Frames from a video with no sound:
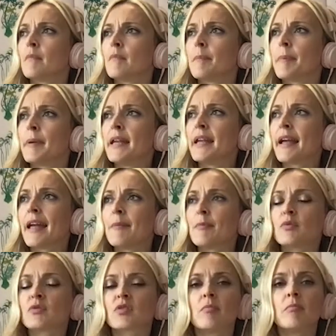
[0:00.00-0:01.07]
being
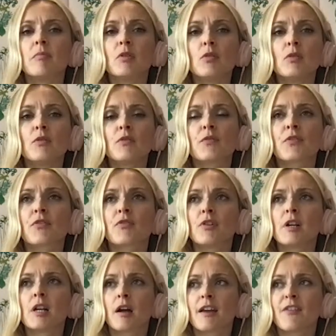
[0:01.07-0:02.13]
able to move
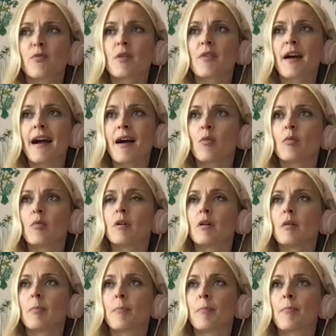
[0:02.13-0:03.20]
through life without
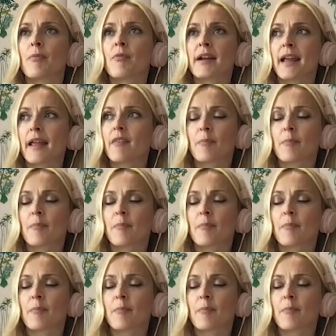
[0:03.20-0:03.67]
bringing the